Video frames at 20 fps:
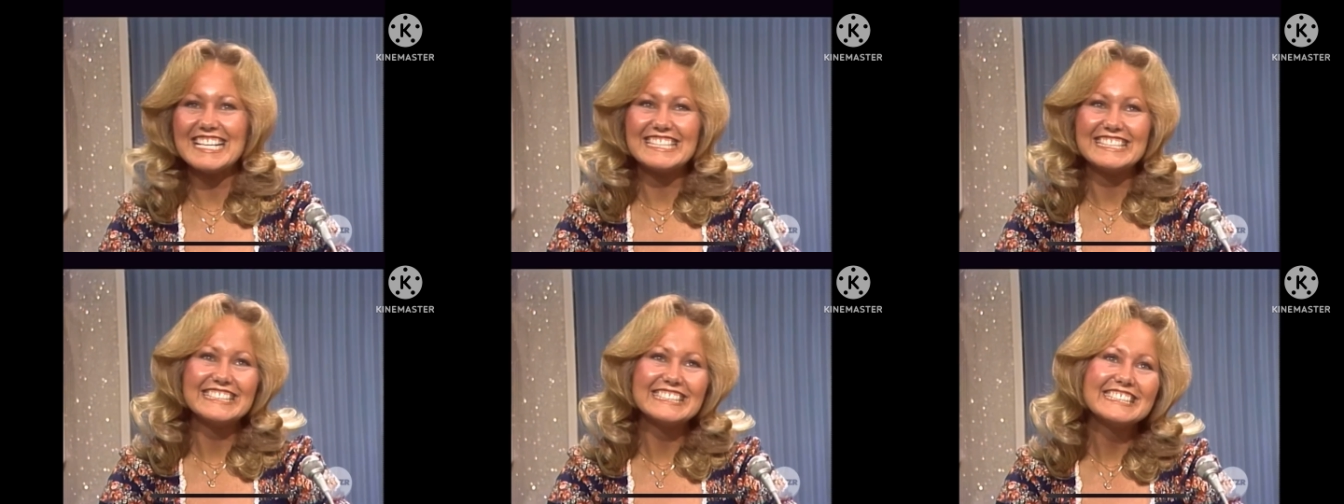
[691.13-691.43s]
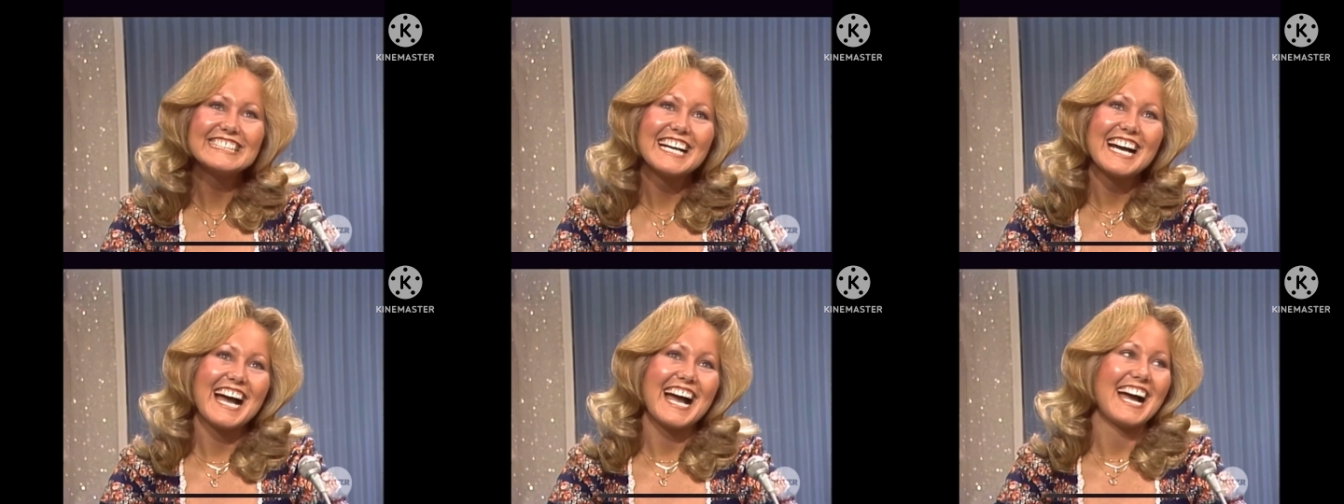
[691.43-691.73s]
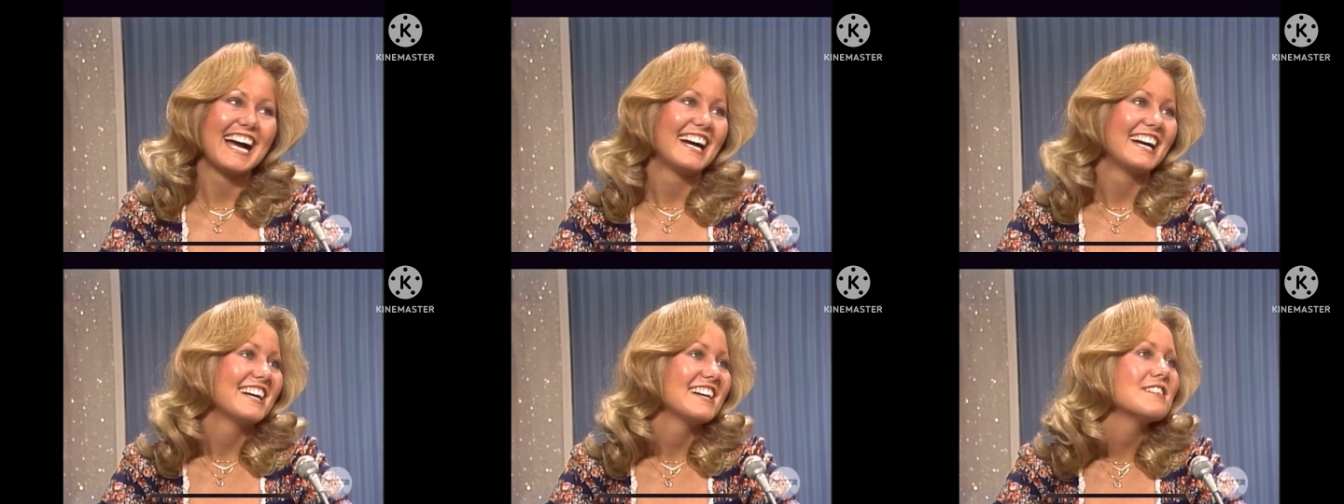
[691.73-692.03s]
What does von
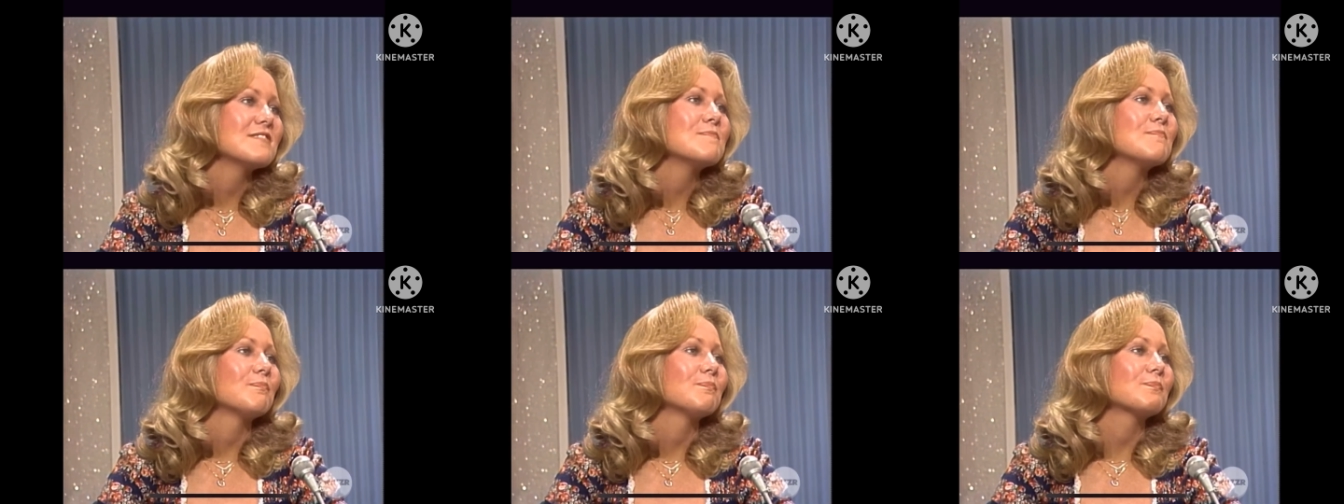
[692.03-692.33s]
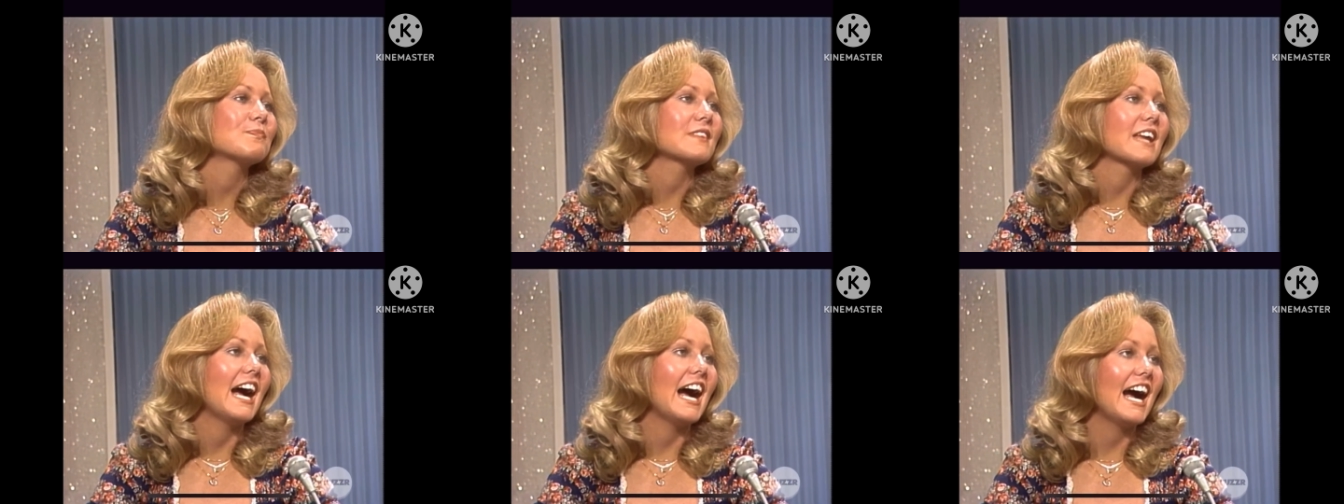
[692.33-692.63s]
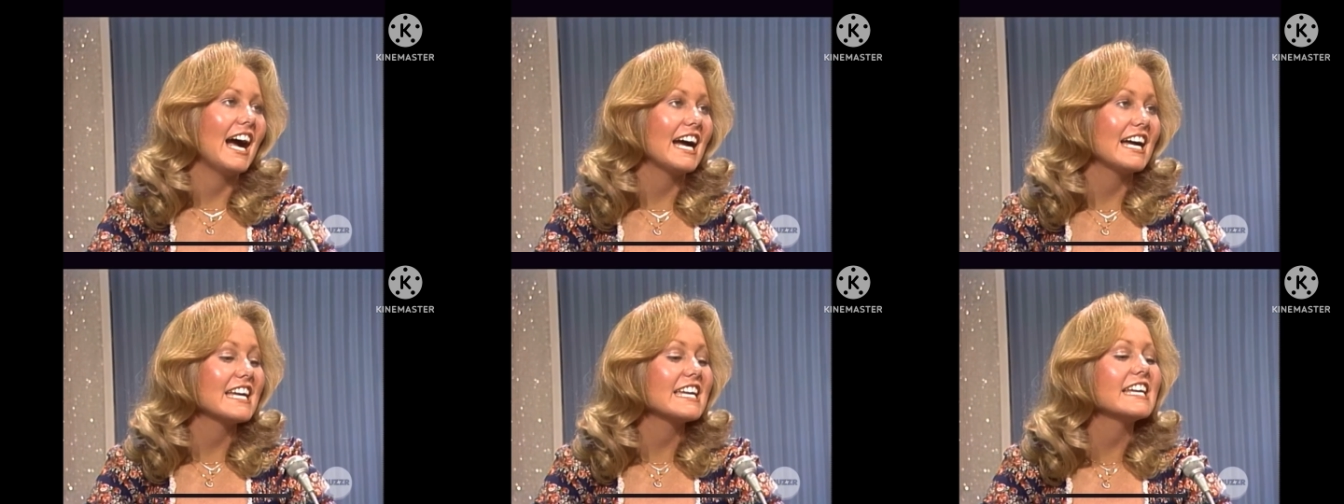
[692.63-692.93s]
Spiegel mean?
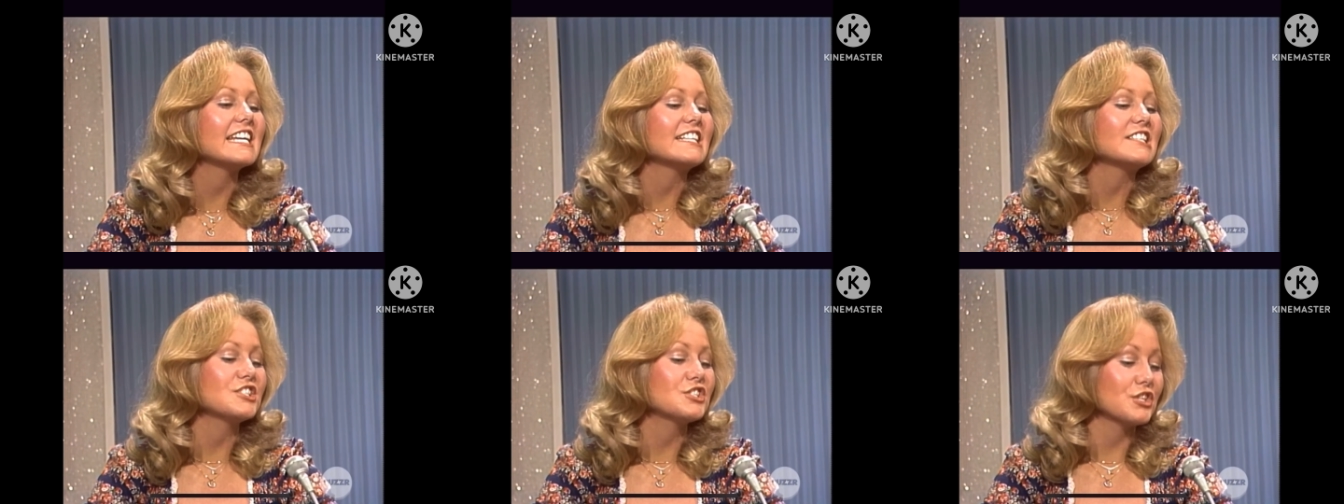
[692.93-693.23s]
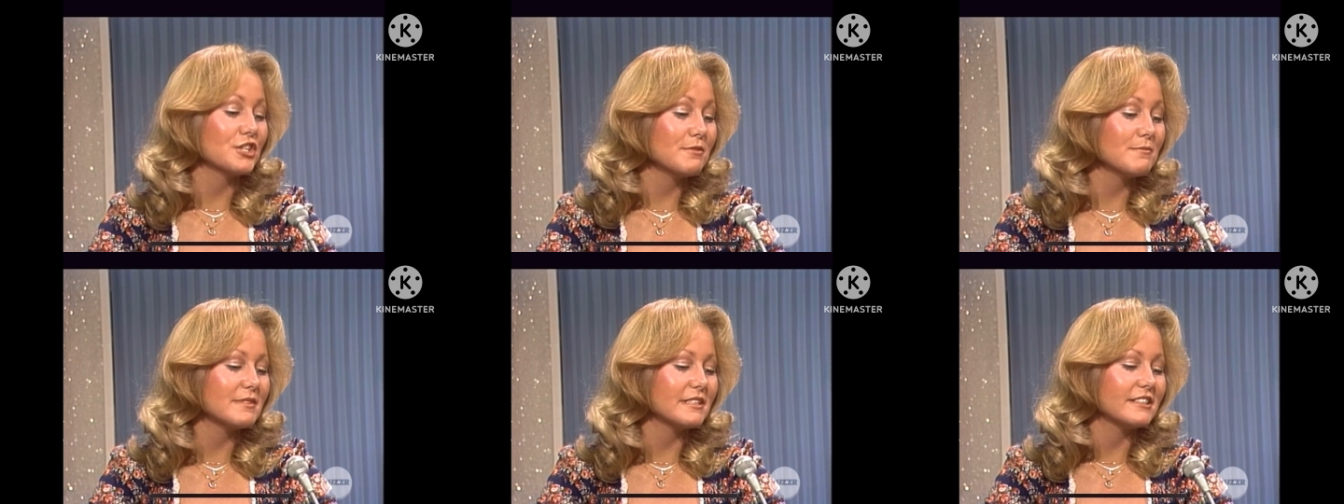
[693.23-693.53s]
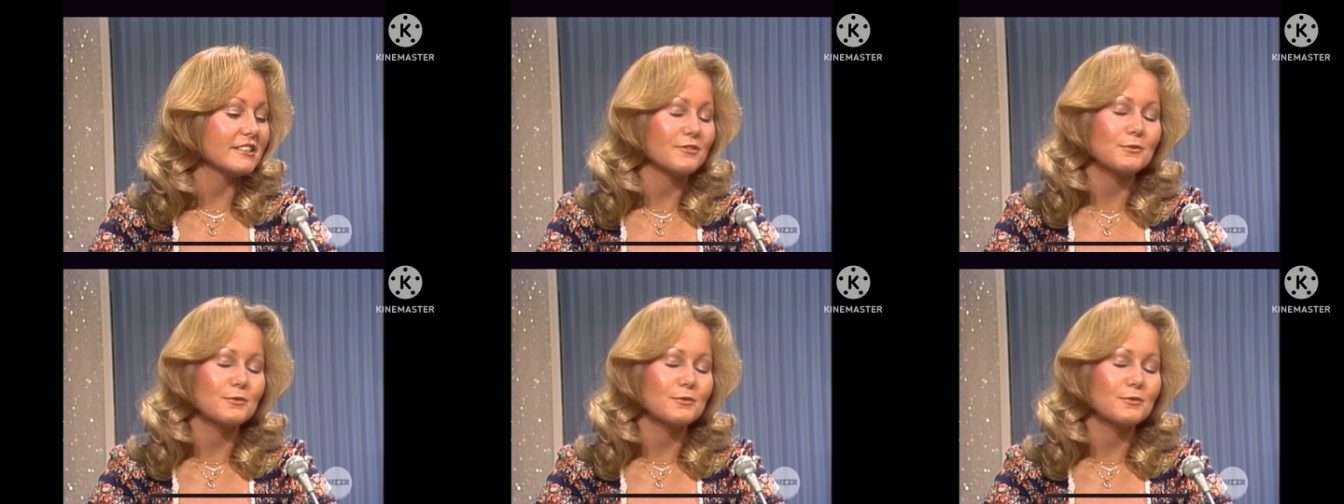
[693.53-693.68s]
Uh, in German,